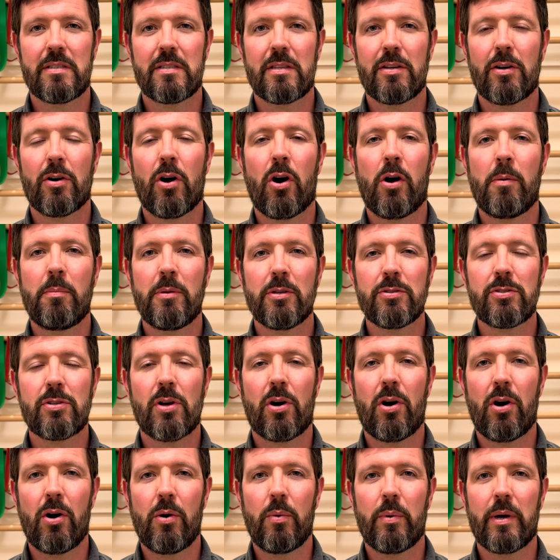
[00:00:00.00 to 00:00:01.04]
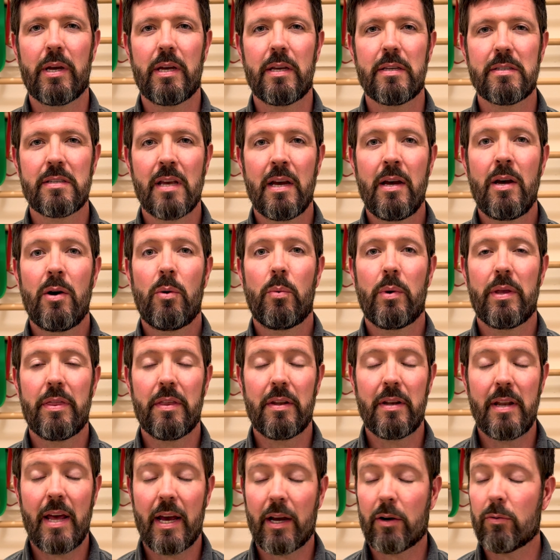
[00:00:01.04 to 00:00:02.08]
they're almost always when the
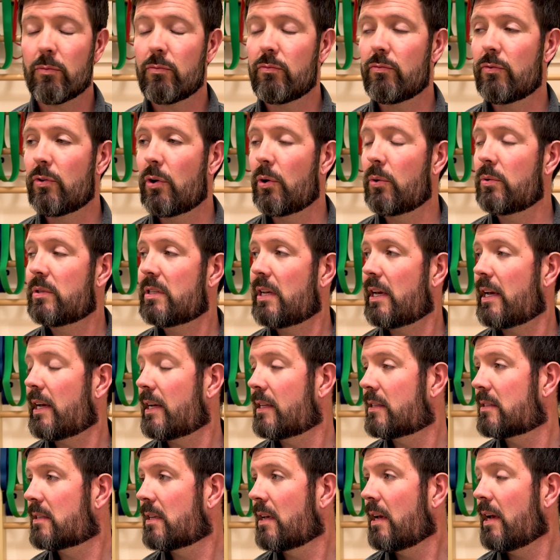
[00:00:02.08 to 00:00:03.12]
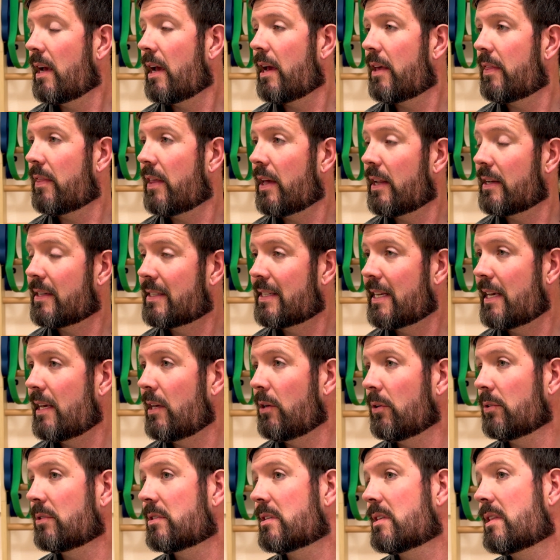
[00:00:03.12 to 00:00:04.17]
neck rotates and then
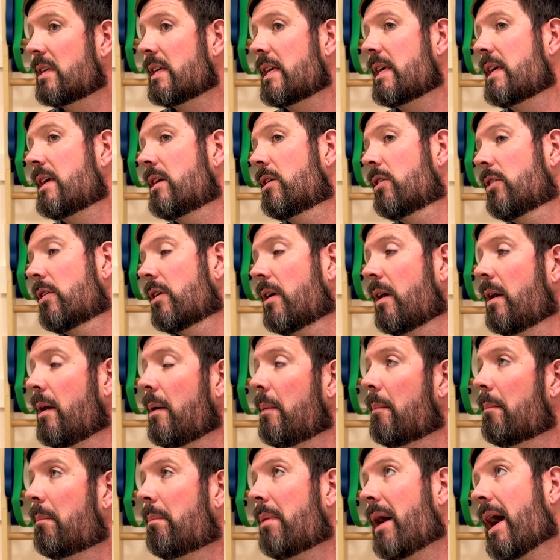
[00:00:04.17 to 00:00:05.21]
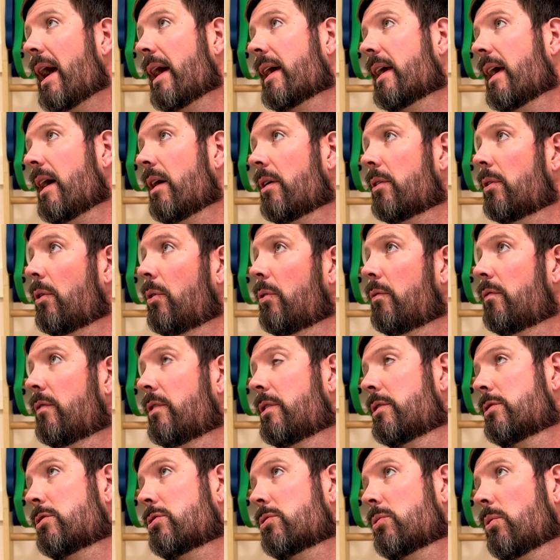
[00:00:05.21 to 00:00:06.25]
tilts the ear back out over the
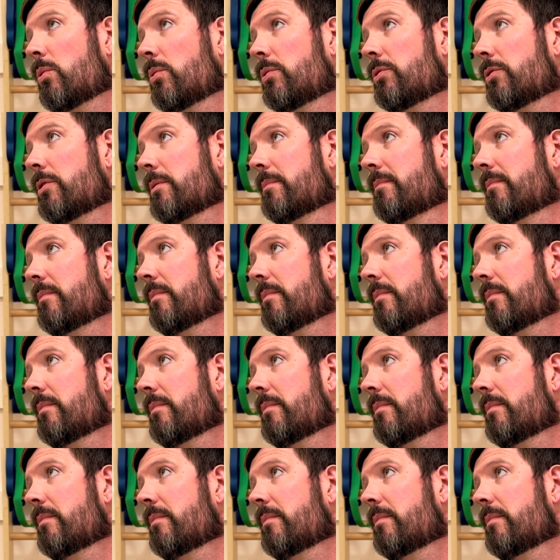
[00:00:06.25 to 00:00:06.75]
shoulder.